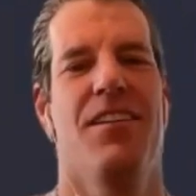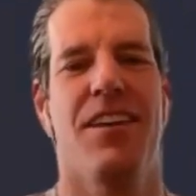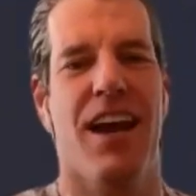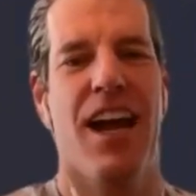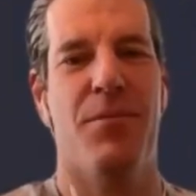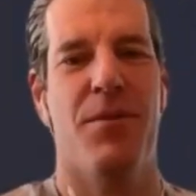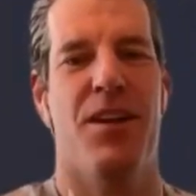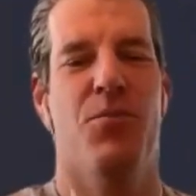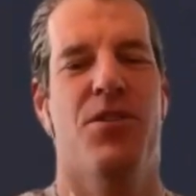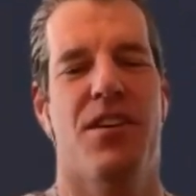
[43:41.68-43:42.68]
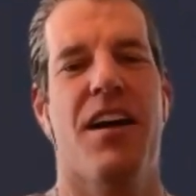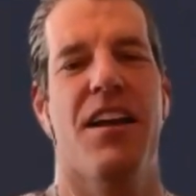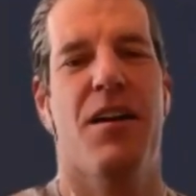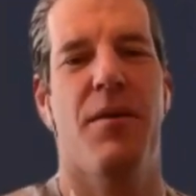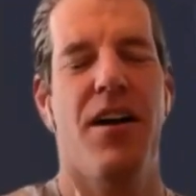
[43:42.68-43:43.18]
economy we're
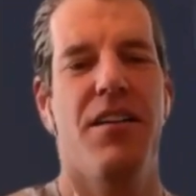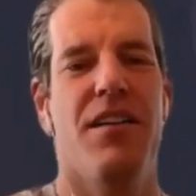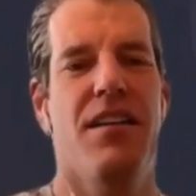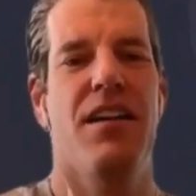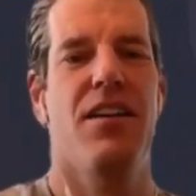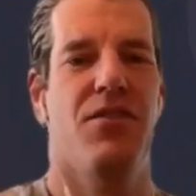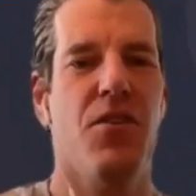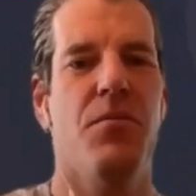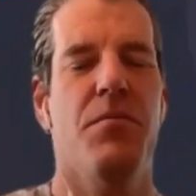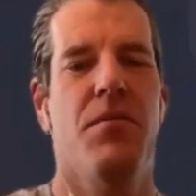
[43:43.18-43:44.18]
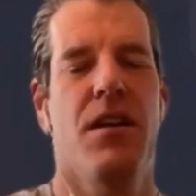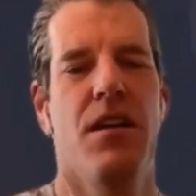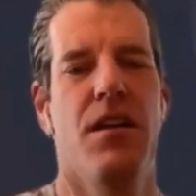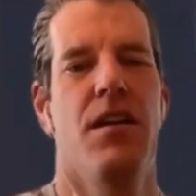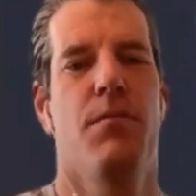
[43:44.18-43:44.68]
talking about his own
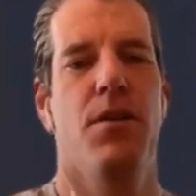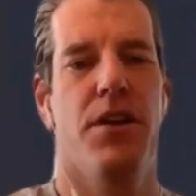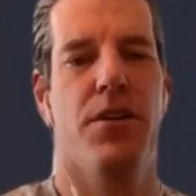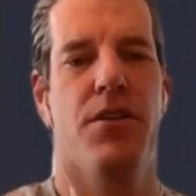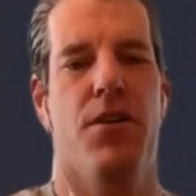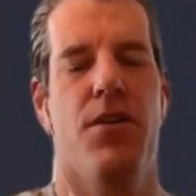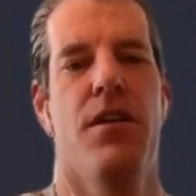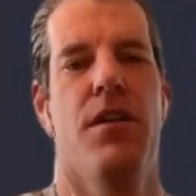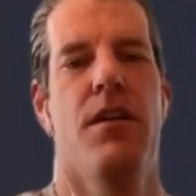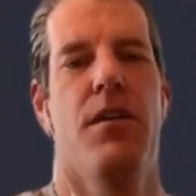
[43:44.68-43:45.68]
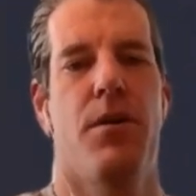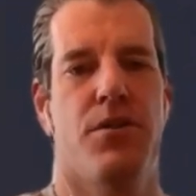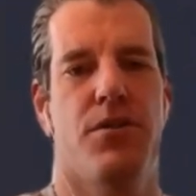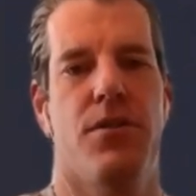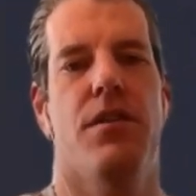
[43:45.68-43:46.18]
political
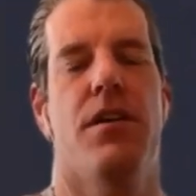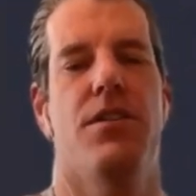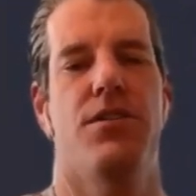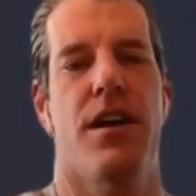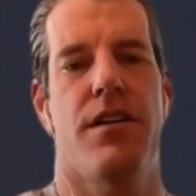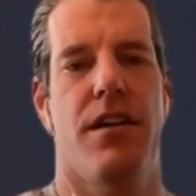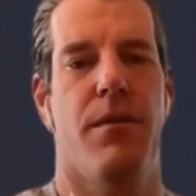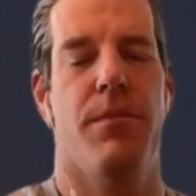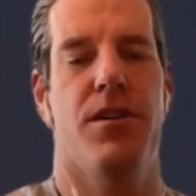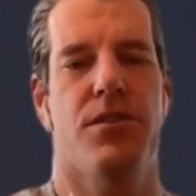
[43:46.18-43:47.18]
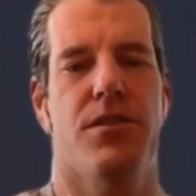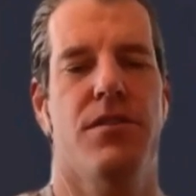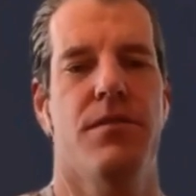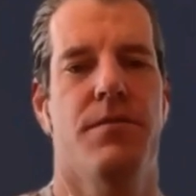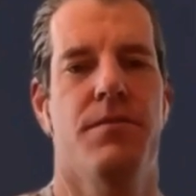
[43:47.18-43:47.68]
personal agenda and
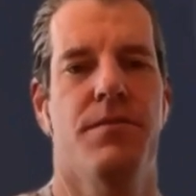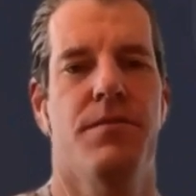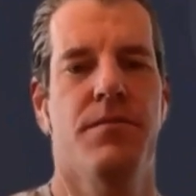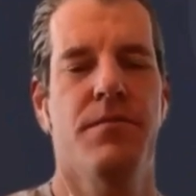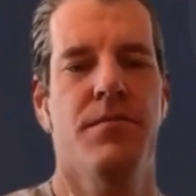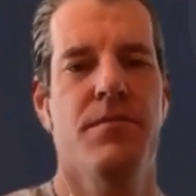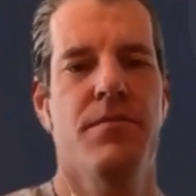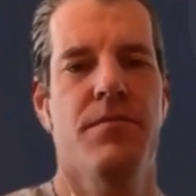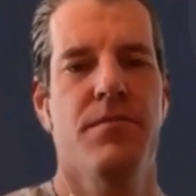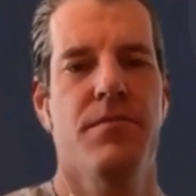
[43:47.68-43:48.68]
ambitions so